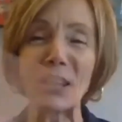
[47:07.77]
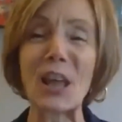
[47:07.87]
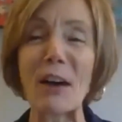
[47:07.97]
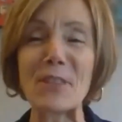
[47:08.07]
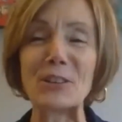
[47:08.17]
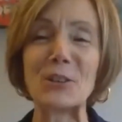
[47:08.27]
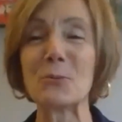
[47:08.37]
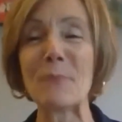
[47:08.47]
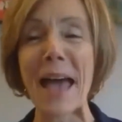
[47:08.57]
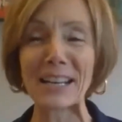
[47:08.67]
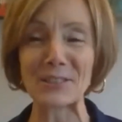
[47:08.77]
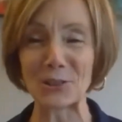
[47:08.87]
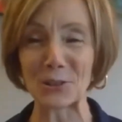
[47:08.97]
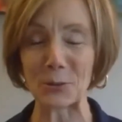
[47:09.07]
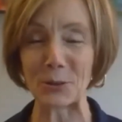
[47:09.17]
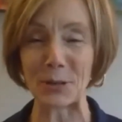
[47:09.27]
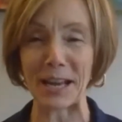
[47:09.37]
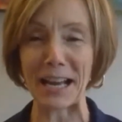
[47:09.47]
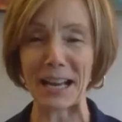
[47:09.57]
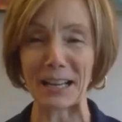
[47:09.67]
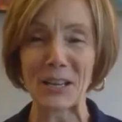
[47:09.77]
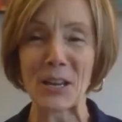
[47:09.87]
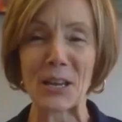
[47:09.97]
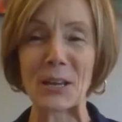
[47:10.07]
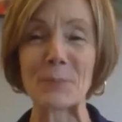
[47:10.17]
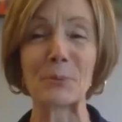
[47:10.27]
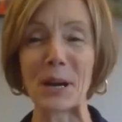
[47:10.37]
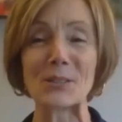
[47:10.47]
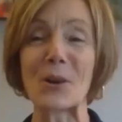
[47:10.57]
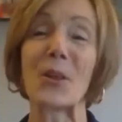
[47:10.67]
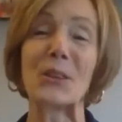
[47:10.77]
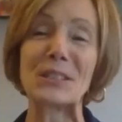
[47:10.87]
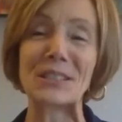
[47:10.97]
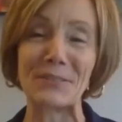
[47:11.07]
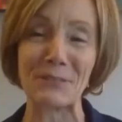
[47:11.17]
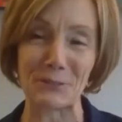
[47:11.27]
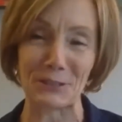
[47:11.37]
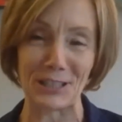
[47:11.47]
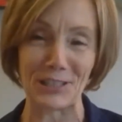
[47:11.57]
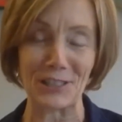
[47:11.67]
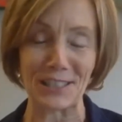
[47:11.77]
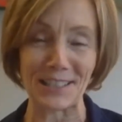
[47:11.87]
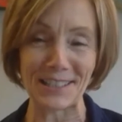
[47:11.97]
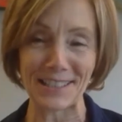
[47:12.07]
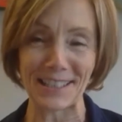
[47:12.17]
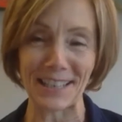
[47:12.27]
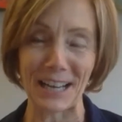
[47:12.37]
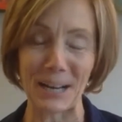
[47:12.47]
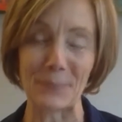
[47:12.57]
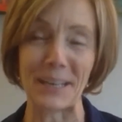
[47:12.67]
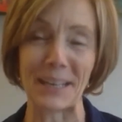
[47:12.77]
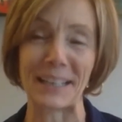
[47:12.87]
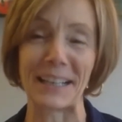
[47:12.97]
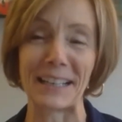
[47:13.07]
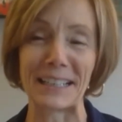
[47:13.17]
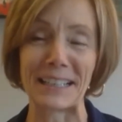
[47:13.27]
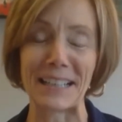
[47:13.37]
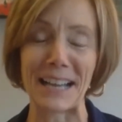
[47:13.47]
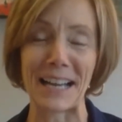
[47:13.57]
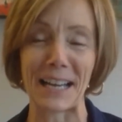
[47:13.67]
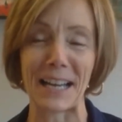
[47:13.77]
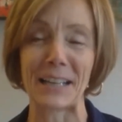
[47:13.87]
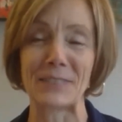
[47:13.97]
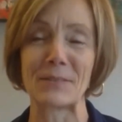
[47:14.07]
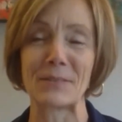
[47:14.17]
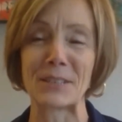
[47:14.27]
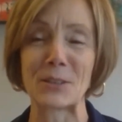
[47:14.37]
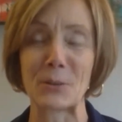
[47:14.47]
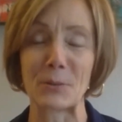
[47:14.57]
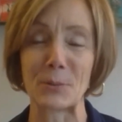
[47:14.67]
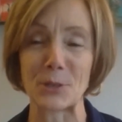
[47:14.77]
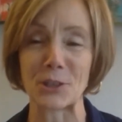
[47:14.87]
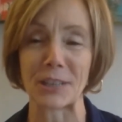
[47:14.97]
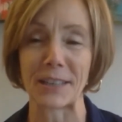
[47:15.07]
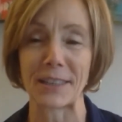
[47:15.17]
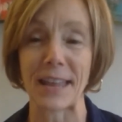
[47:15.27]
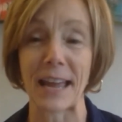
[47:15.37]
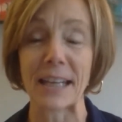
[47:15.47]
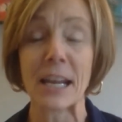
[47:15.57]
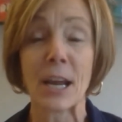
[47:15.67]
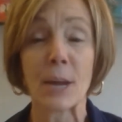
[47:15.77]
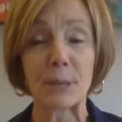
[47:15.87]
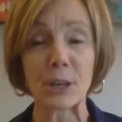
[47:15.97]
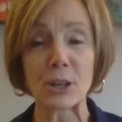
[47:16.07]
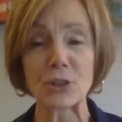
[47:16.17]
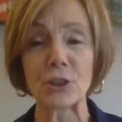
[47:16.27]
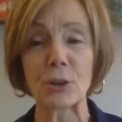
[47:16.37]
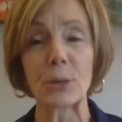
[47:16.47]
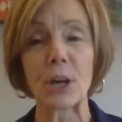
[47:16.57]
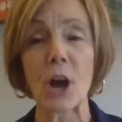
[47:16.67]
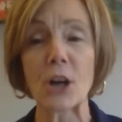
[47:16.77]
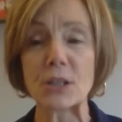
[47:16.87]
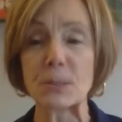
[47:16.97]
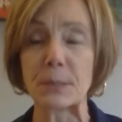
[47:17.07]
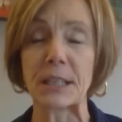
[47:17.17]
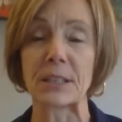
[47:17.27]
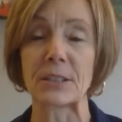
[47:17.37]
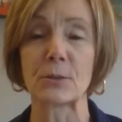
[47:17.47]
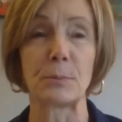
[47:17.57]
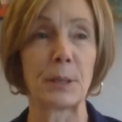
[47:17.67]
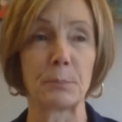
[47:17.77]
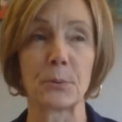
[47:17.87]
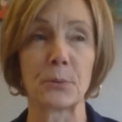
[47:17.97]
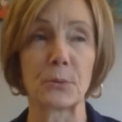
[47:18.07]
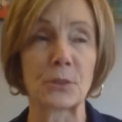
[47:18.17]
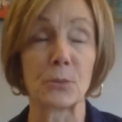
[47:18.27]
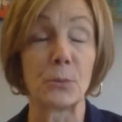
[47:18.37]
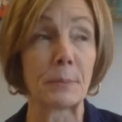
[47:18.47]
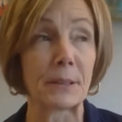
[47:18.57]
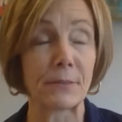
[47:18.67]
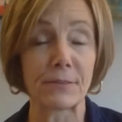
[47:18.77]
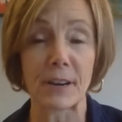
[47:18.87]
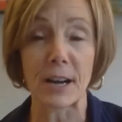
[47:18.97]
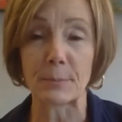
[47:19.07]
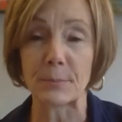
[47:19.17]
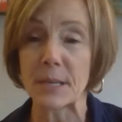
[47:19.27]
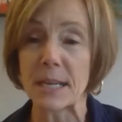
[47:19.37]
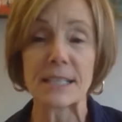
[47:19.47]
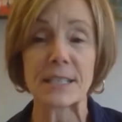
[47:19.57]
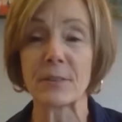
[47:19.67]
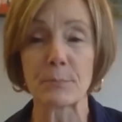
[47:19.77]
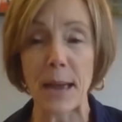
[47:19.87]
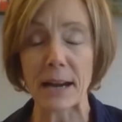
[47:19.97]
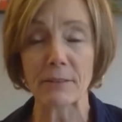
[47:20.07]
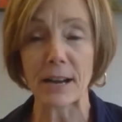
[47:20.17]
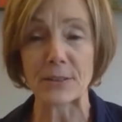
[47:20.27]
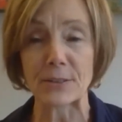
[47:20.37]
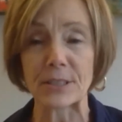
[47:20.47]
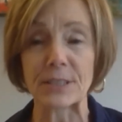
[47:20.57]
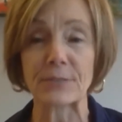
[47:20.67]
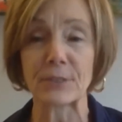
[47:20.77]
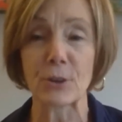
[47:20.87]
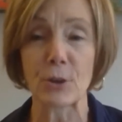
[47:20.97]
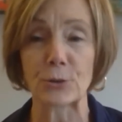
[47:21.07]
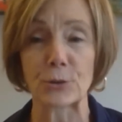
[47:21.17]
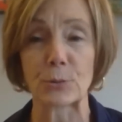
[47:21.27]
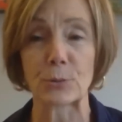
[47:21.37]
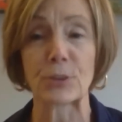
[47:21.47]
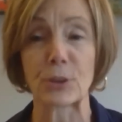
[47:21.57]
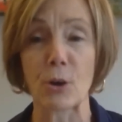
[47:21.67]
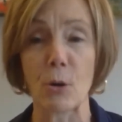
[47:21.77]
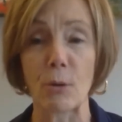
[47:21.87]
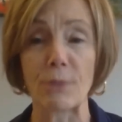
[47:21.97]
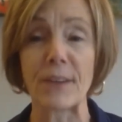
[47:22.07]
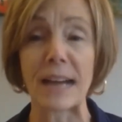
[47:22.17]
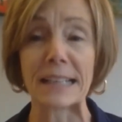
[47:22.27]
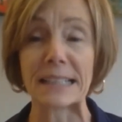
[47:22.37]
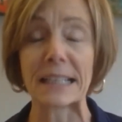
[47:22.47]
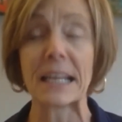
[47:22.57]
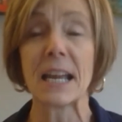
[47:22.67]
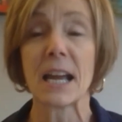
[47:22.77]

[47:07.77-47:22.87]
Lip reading: love that you managed to embrace all these different traditions. And I so appreciate that, because, we are speaking to people, to women from different backgrounds and different cultures, with the goal of finding